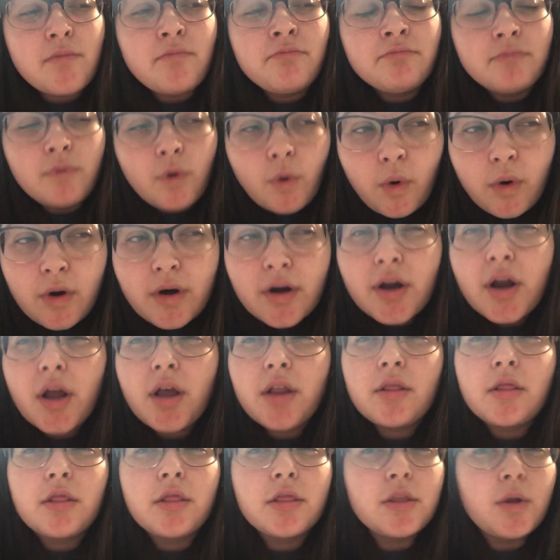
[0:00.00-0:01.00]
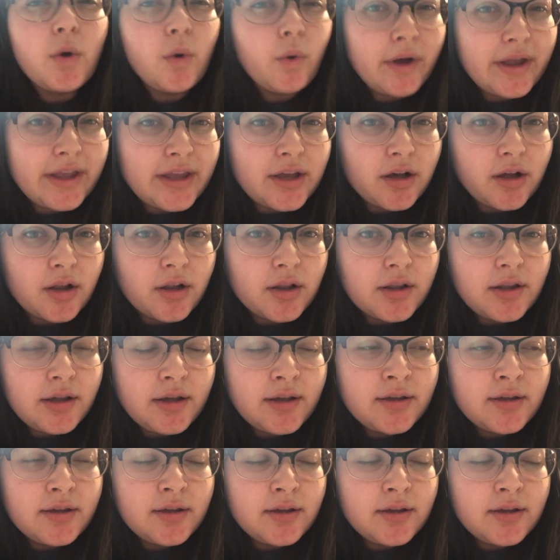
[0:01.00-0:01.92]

more loyal